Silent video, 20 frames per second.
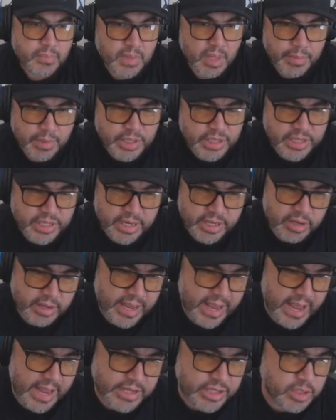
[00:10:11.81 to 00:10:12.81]
Which you
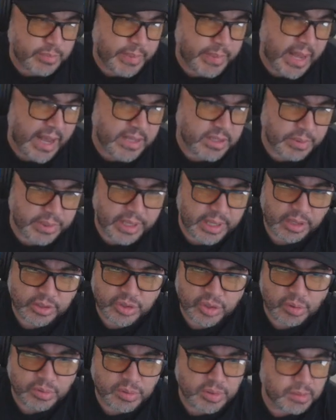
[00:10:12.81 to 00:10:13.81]
can't just pass them without
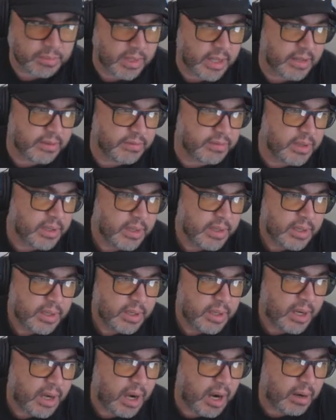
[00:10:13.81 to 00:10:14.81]
showing some love.
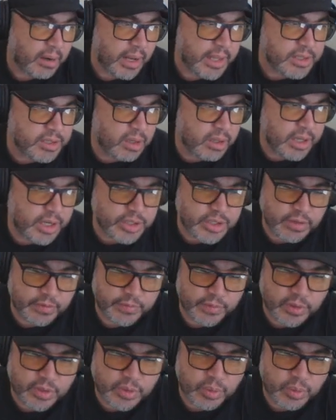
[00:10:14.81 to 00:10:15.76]
All right, let's go look at your first